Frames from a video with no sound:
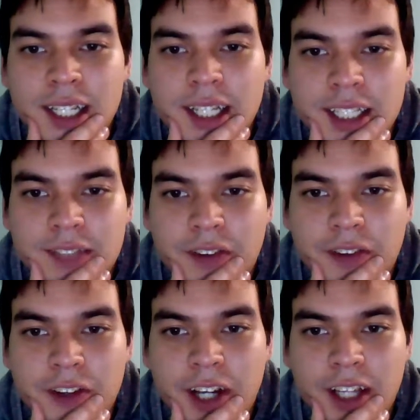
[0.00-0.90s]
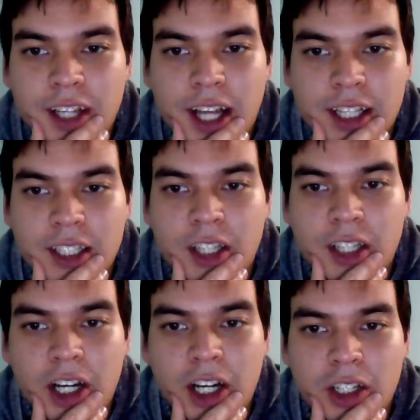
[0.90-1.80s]
It is very unlikely the
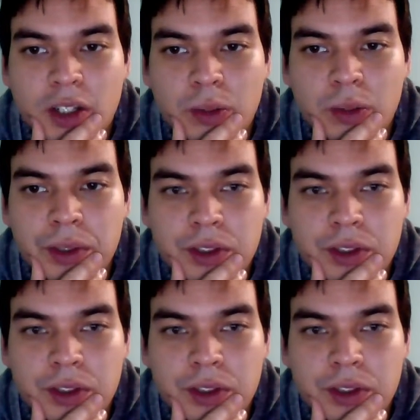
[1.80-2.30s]
dog would do